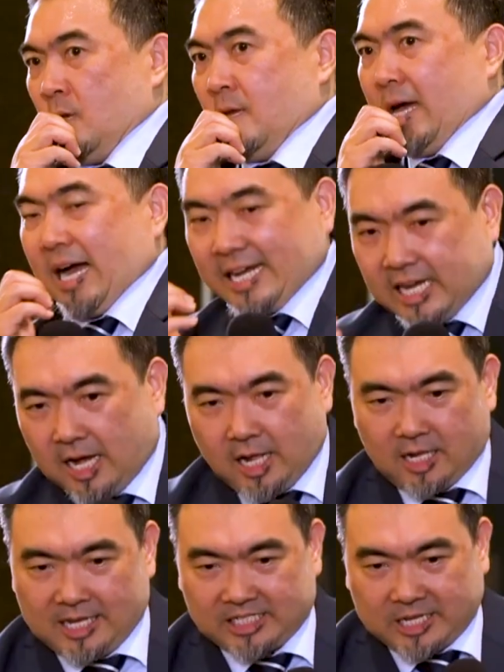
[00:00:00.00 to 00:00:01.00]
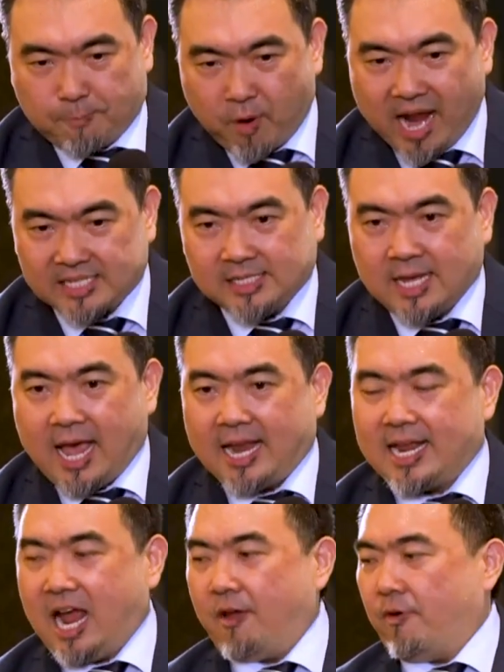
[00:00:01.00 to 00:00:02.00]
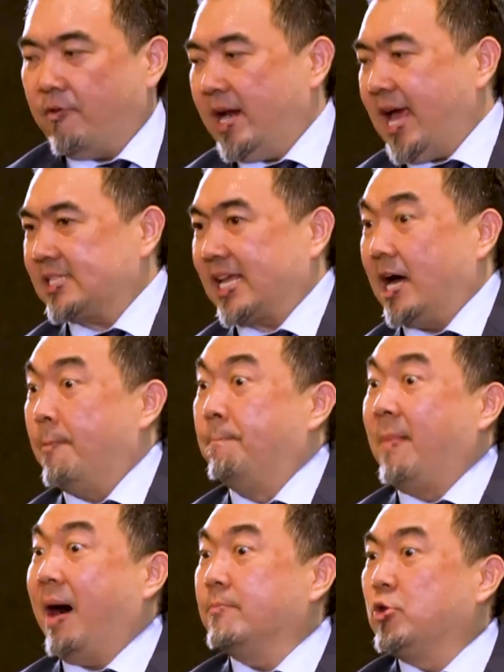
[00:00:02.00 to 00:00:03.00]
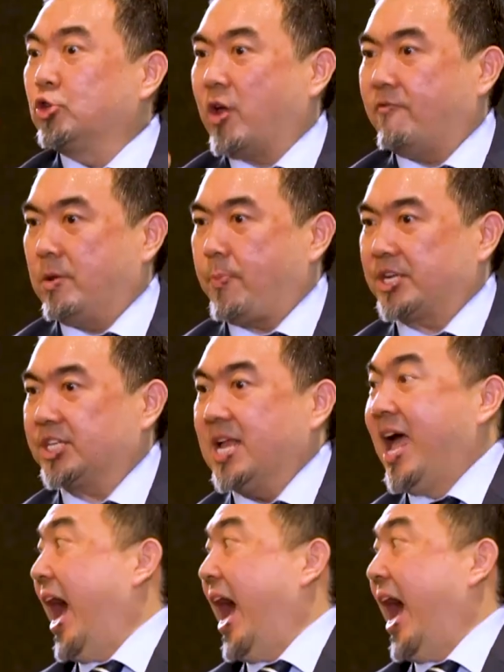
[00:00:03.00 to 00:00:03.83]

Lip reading: A girl is depressed, and then I realized that her mom used to have depression.